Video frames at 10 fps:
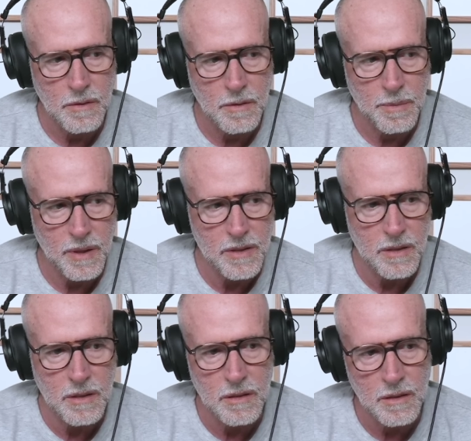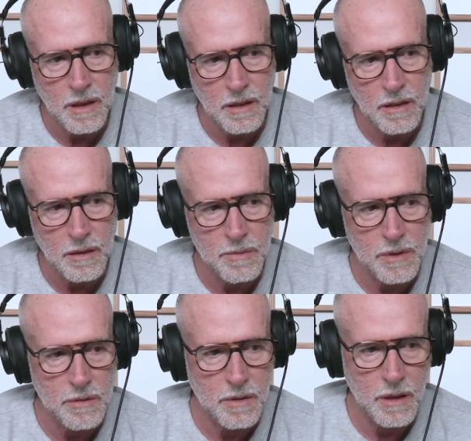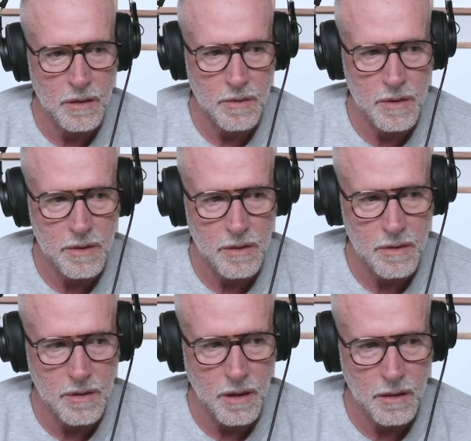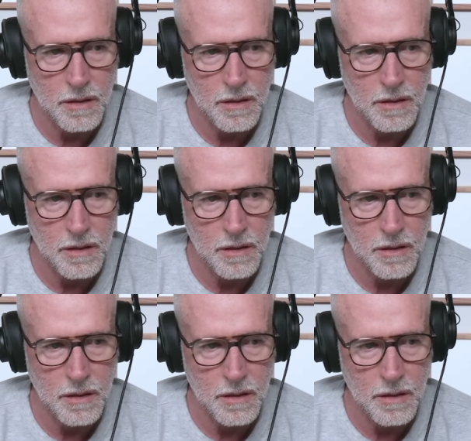the president had come to Congress and sought